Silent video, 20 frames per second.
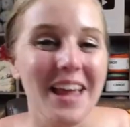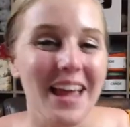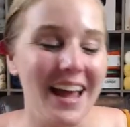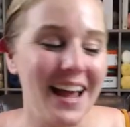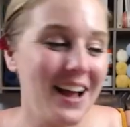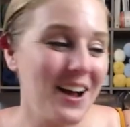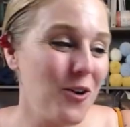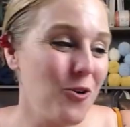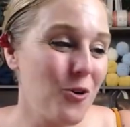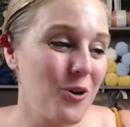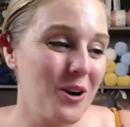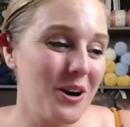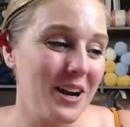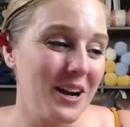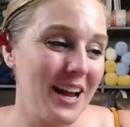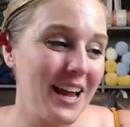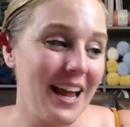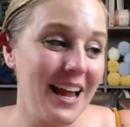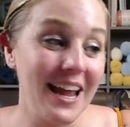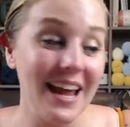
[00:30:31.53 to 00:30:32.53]
Uh, or
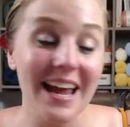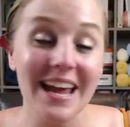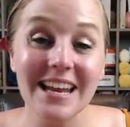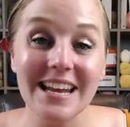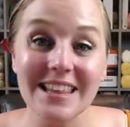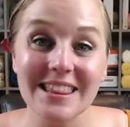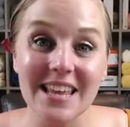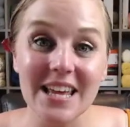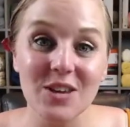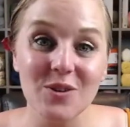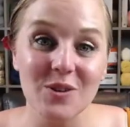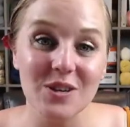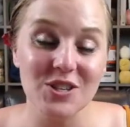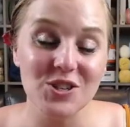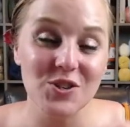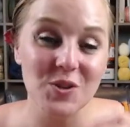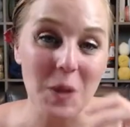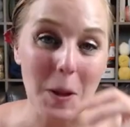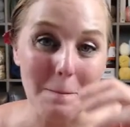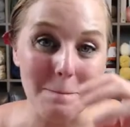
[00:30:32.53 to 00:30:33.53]
anything you can
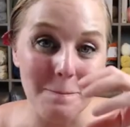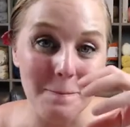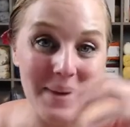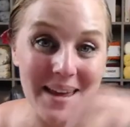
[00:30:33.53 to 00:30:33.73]
do to